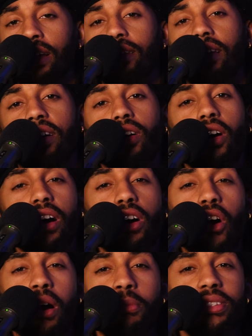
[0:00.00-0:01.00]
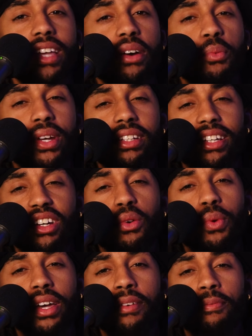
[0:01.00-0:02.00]
There are karmas that we deal
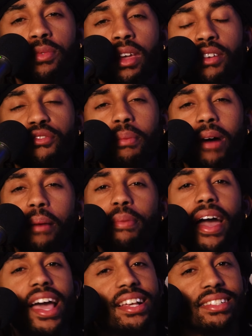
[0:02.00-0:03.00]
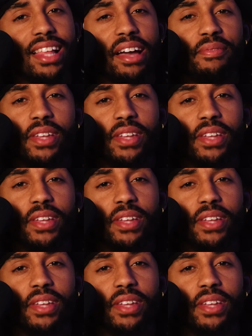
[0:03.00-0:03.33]
with from our past life